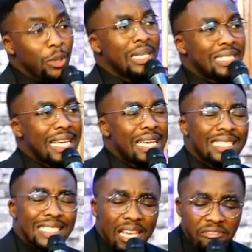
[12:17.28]
he's saying,
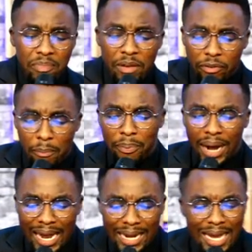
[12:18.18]
Save me from
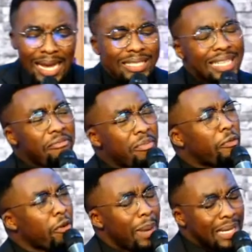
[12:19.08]
pride, save me
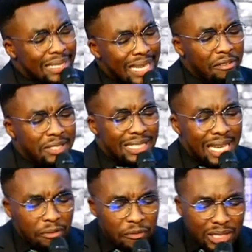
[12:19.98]
from myself,
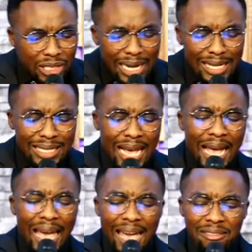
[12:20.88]
selfishness,
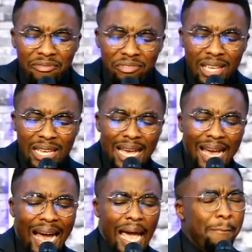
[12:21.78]
envy,
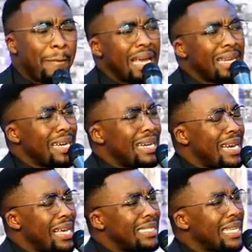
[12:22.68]
high
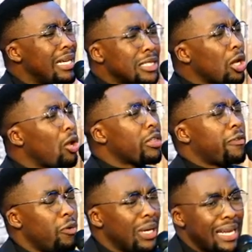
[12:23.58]
mindedness,
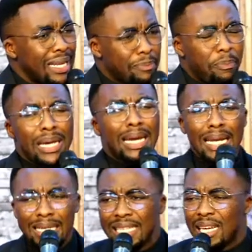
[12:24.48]
slothfulness, being
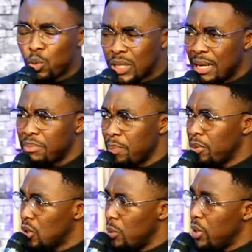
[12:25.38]
lazy at what I'm
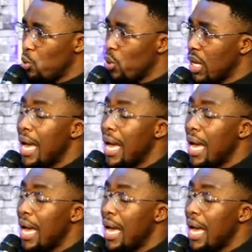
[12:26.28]
supposed to be doing,